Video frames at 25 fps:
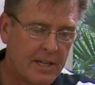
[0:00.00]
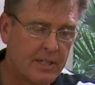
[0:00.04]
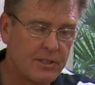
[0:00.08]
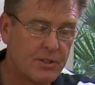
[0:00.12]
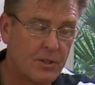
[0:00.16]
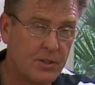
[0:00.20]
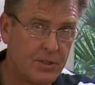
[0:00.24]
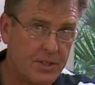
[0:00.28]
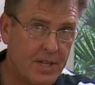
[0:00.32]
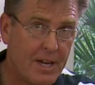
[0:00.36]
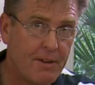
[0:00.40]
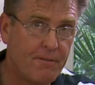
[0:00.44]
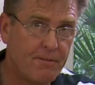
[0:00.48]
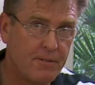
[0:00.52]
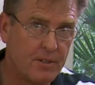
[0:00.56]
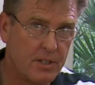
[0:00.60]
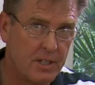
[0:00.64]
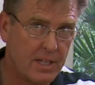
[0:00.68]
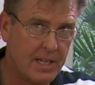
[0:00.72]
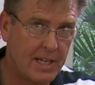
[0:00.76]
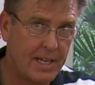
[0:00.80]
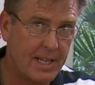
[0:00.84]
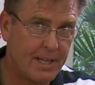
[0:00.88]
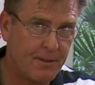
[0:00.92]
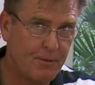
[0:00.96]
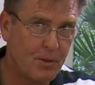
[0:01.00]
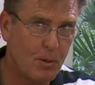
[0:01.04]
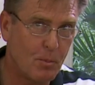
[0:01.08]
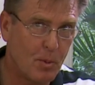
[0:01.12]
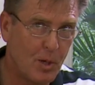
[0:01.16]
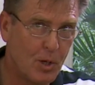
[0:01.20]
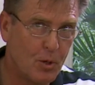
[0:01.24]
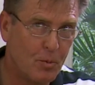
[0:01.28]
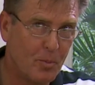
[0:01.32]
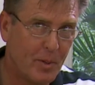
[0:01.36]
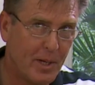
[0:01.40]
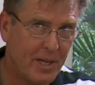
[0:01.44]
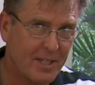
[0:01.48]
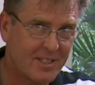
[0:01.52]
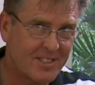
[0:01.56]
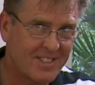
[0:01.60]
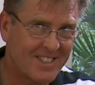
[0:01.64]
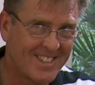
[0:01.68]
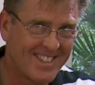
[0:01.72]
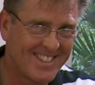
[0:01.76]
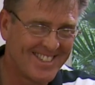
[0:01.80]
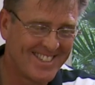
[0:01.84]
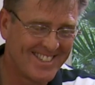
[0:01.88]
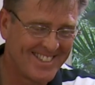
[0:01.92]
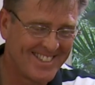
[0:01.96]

So you definitely leave the blue bits.